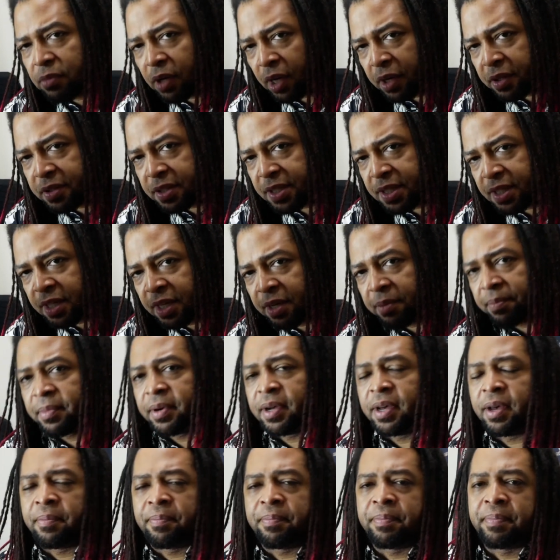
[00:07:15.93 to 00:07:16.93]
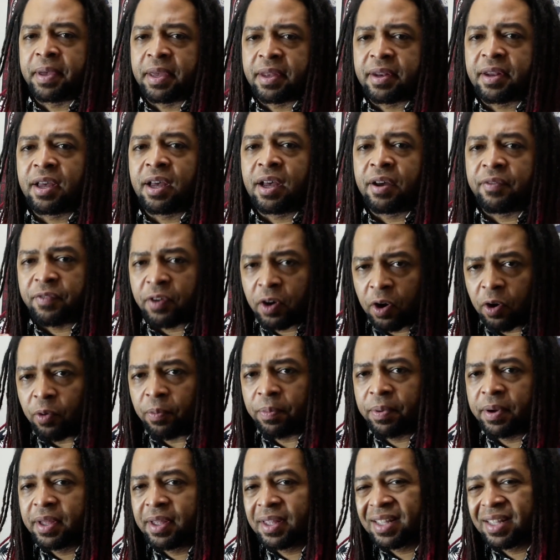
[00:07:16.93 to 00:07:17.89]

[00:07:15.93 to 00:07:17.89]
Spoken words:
a slim bit of hope.